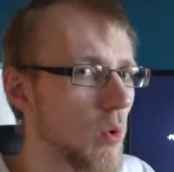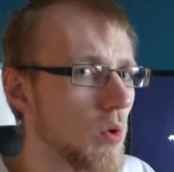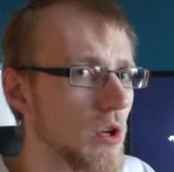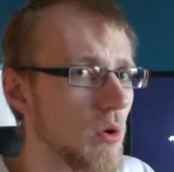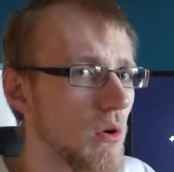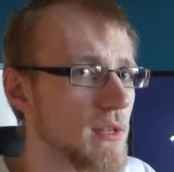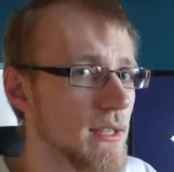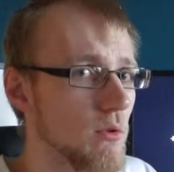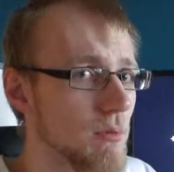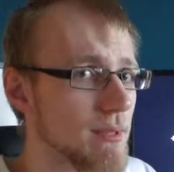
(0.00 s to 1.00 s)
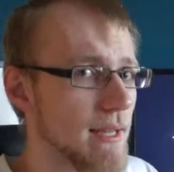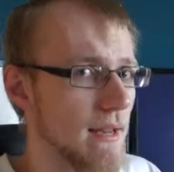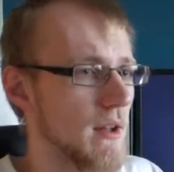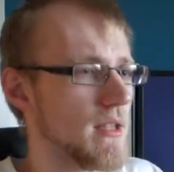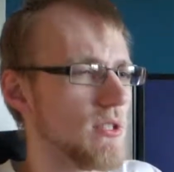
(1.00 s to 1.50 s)
audio quality normal
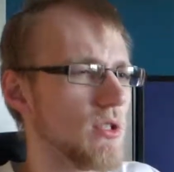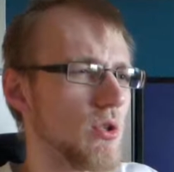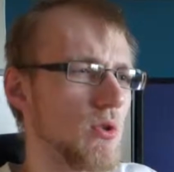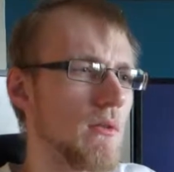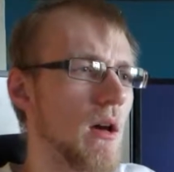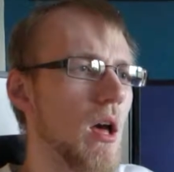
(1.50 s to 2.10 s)
Sennheisers do,